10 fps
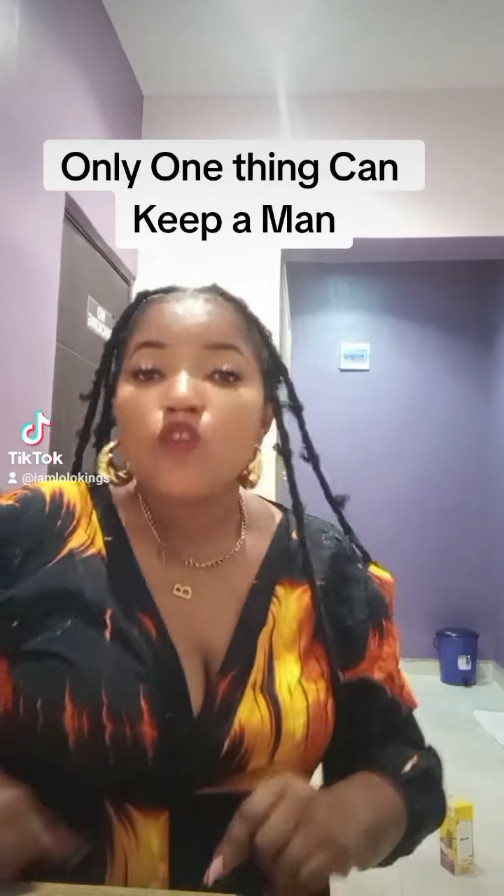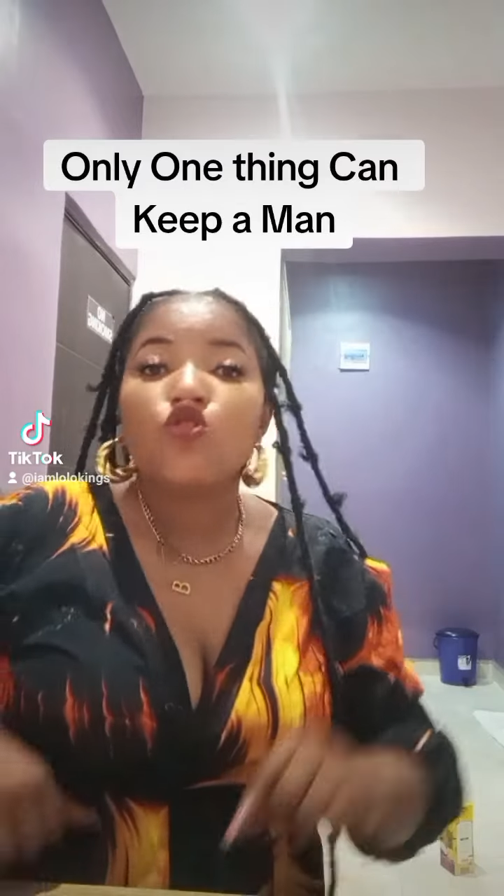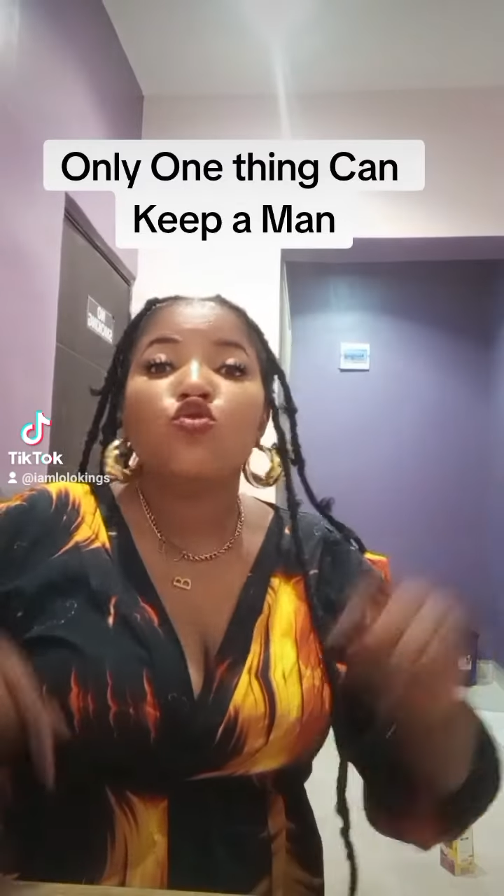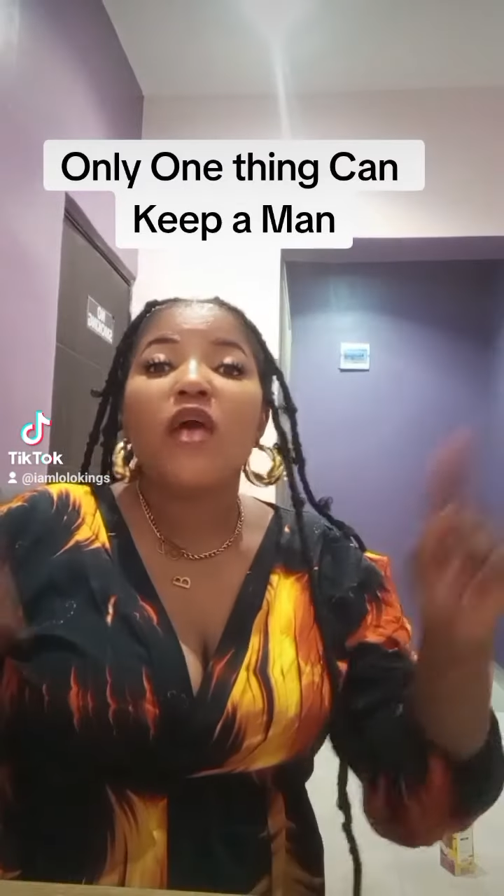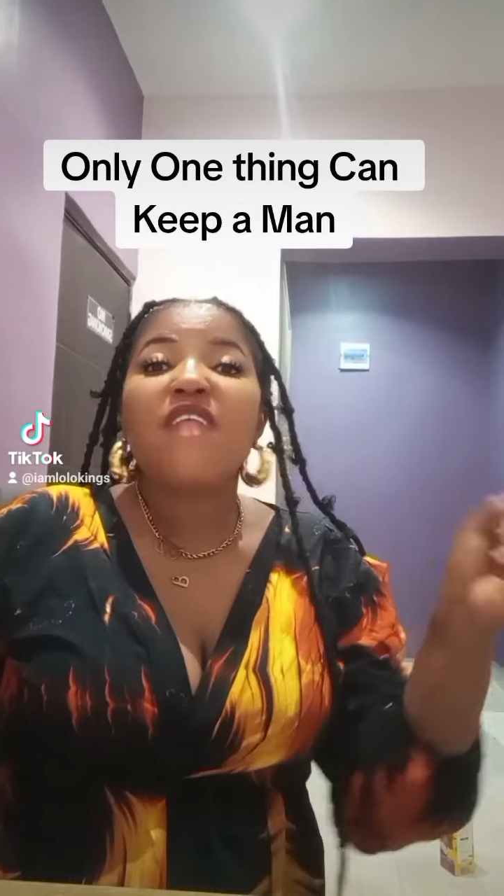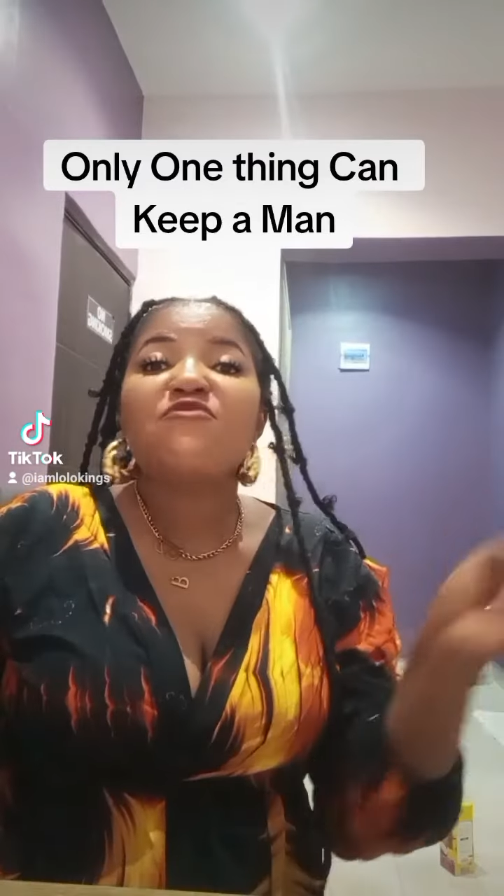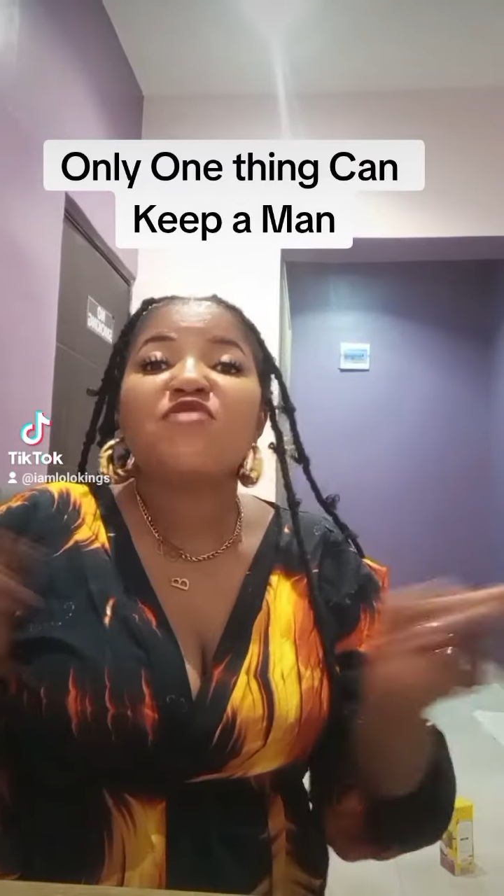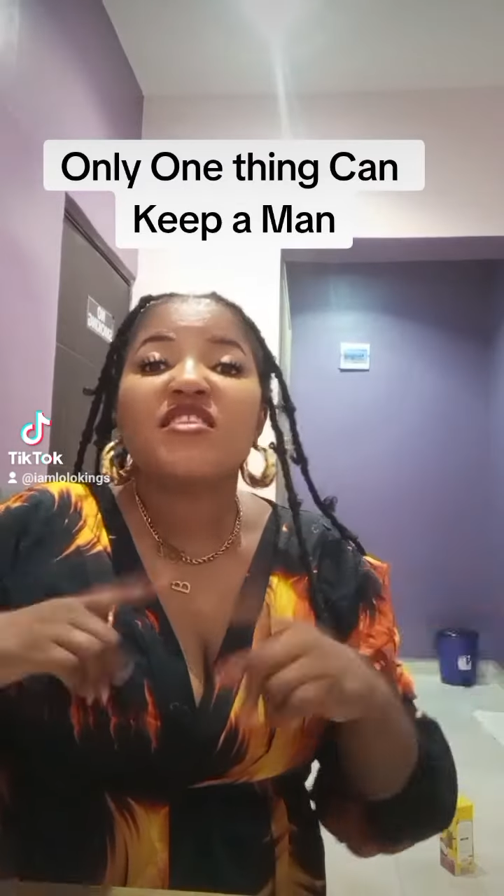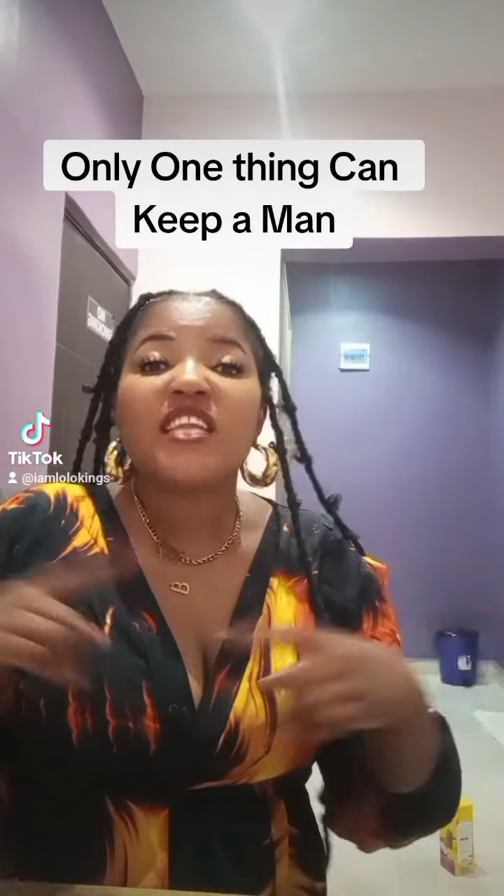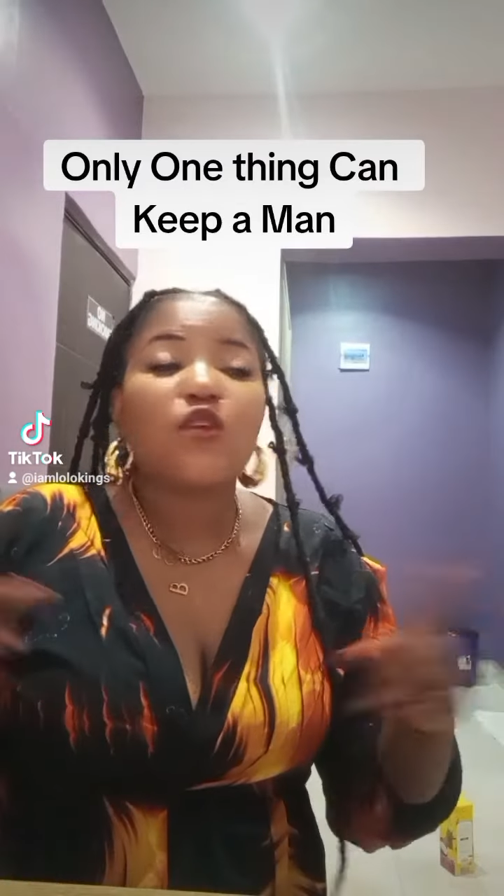Do
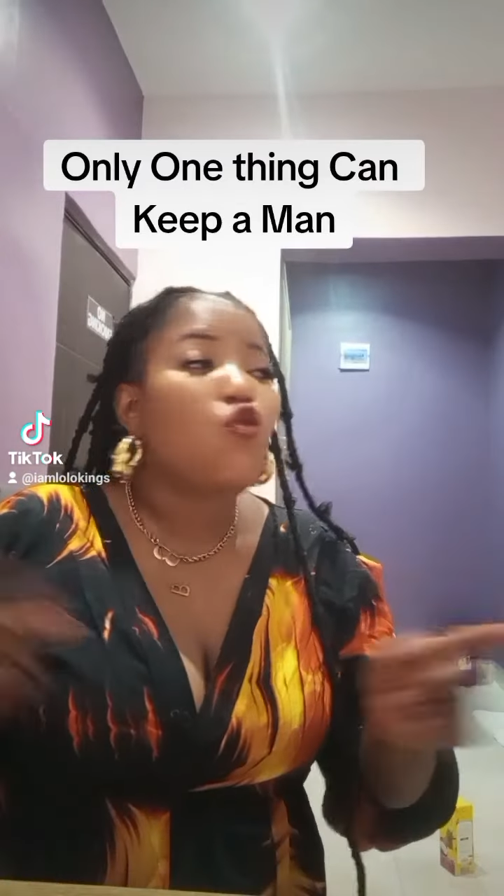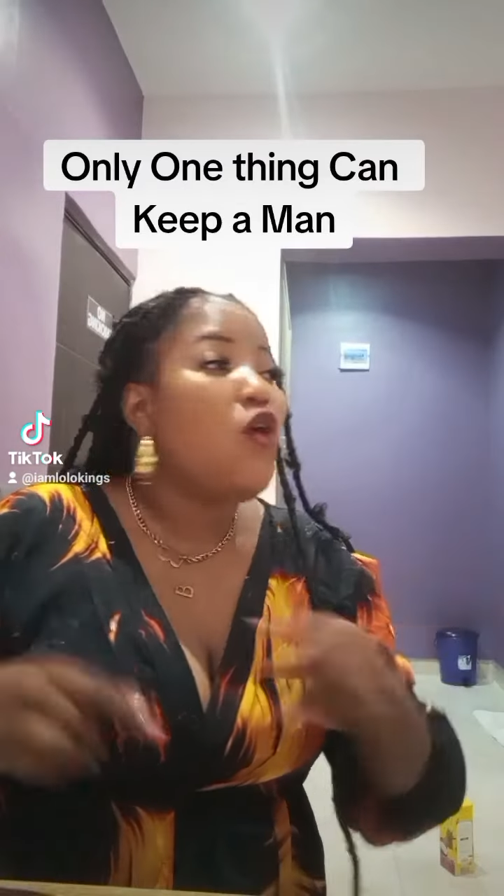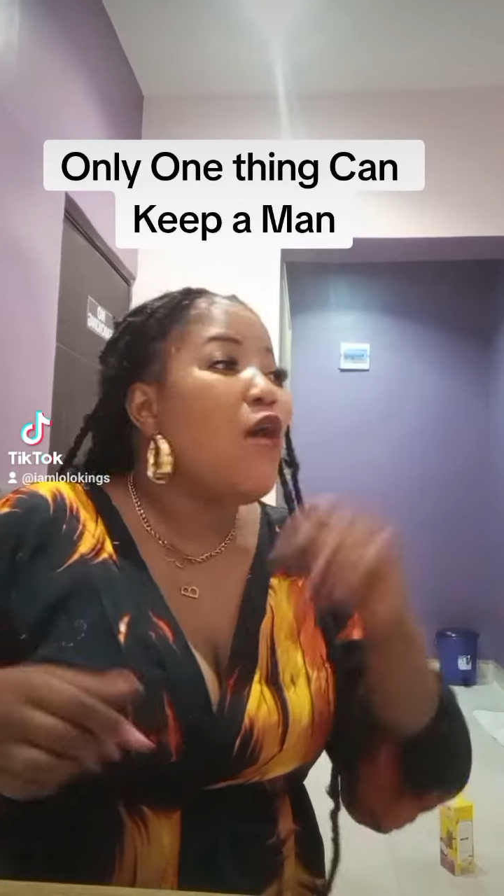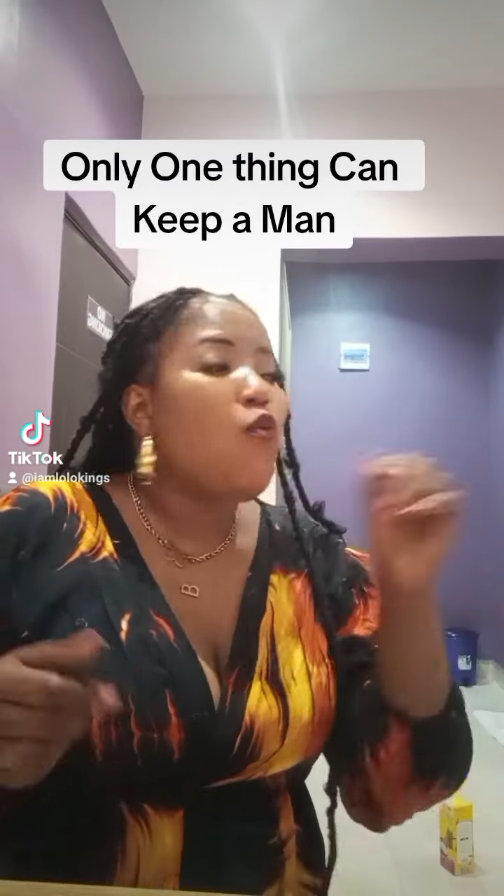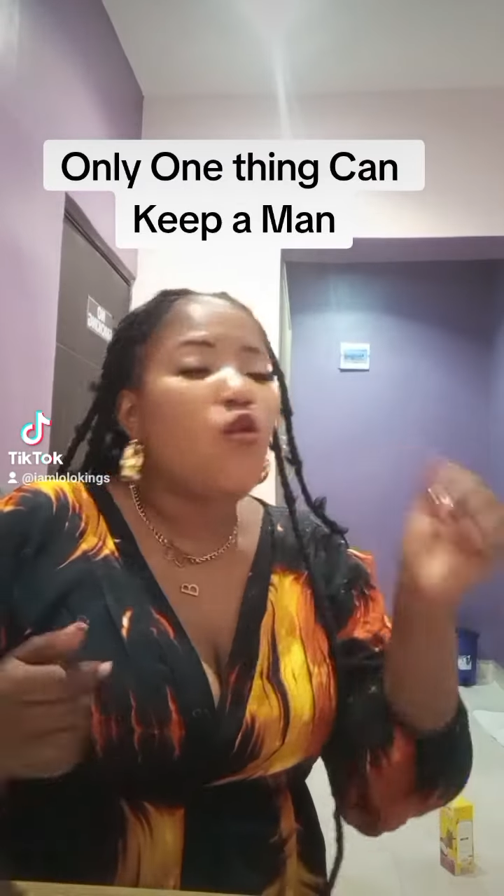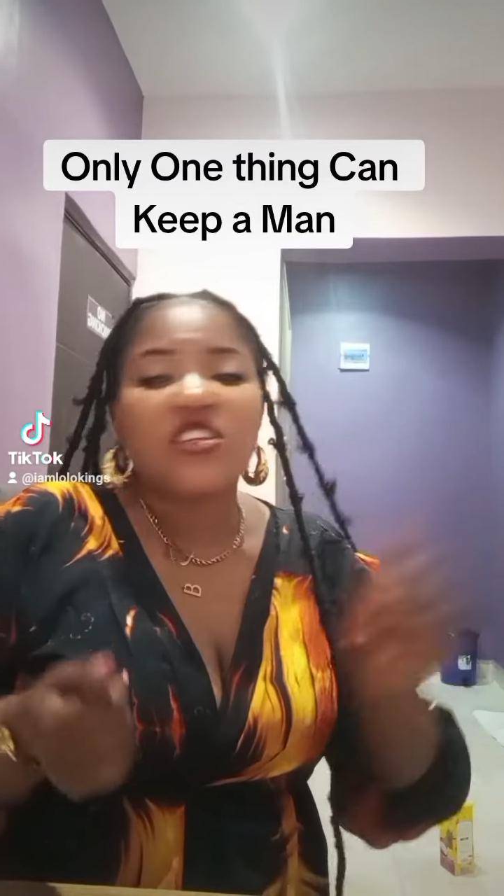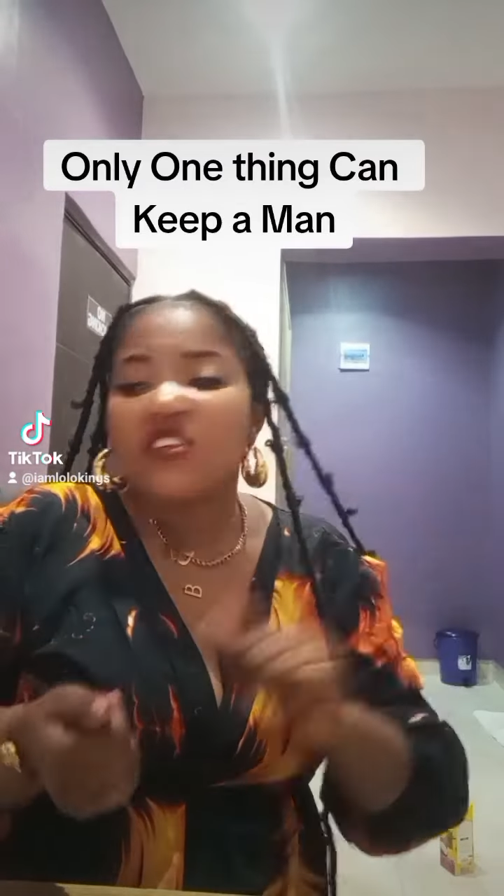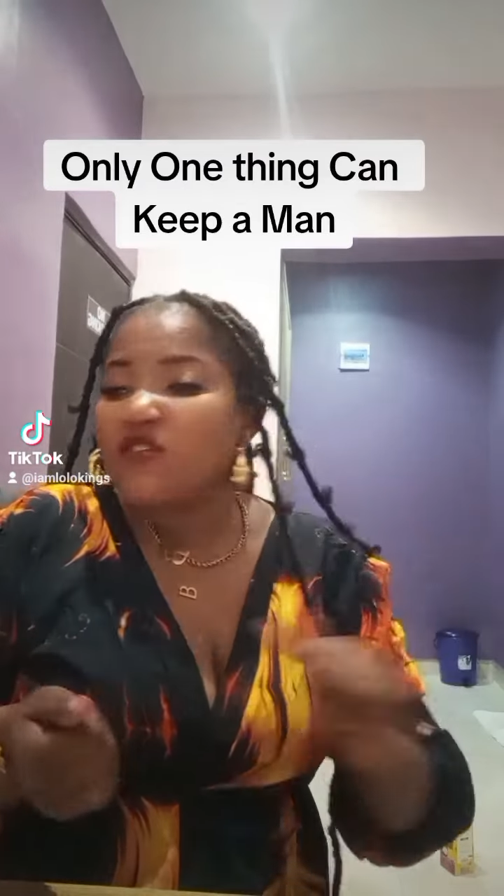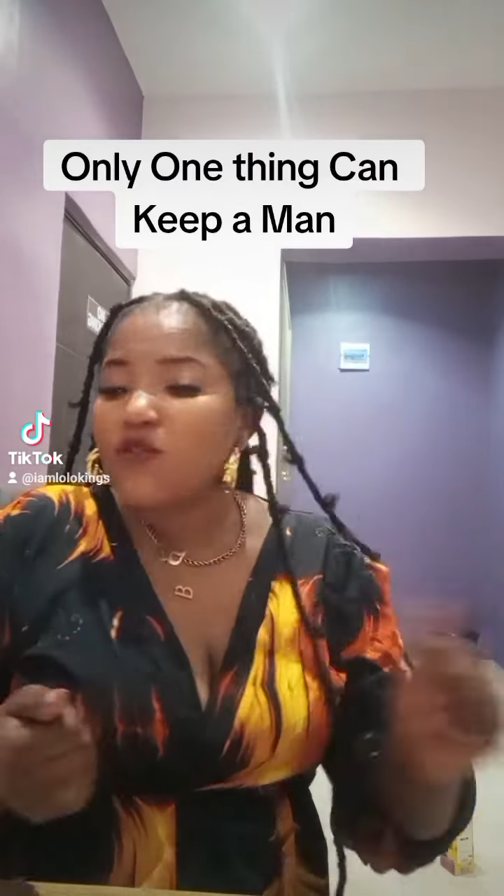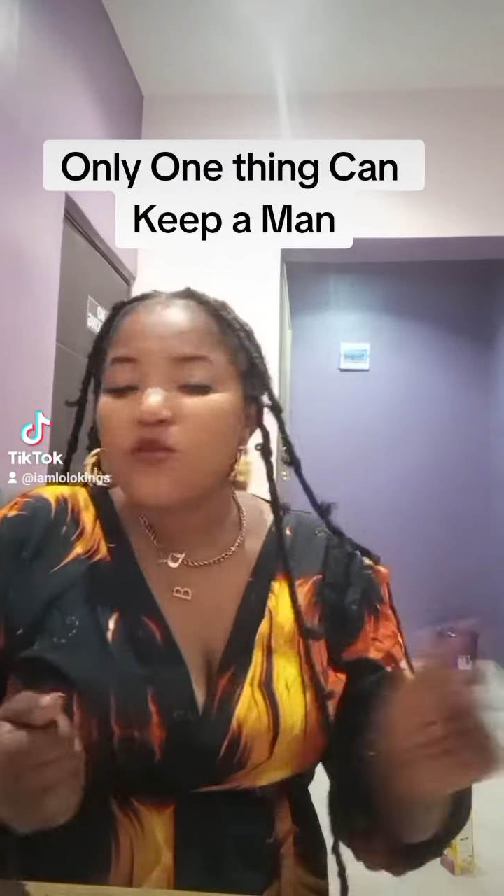everything. Go and
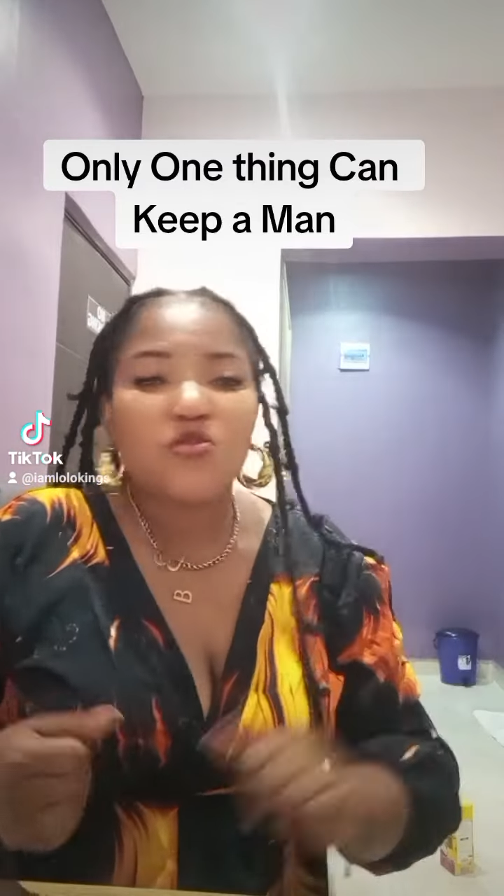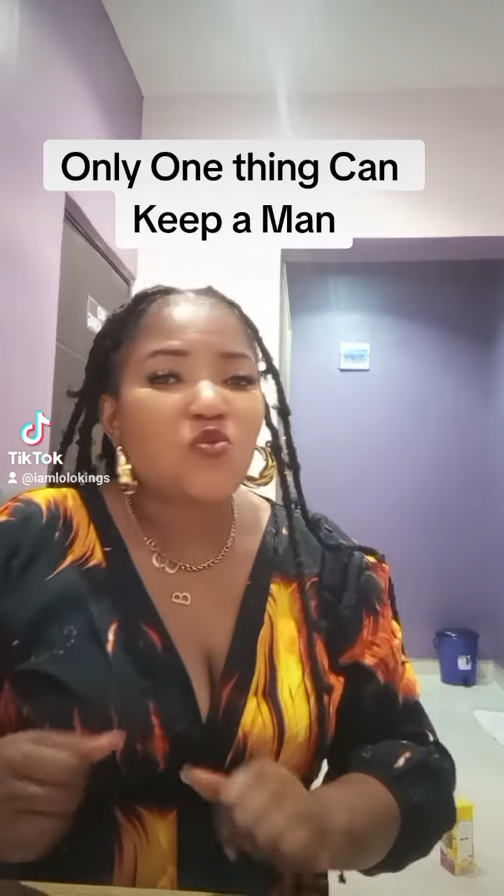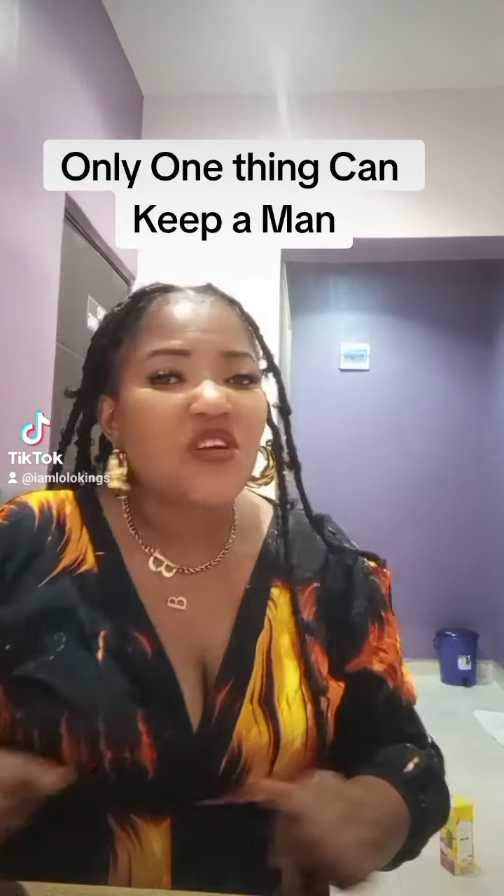wash his clothes,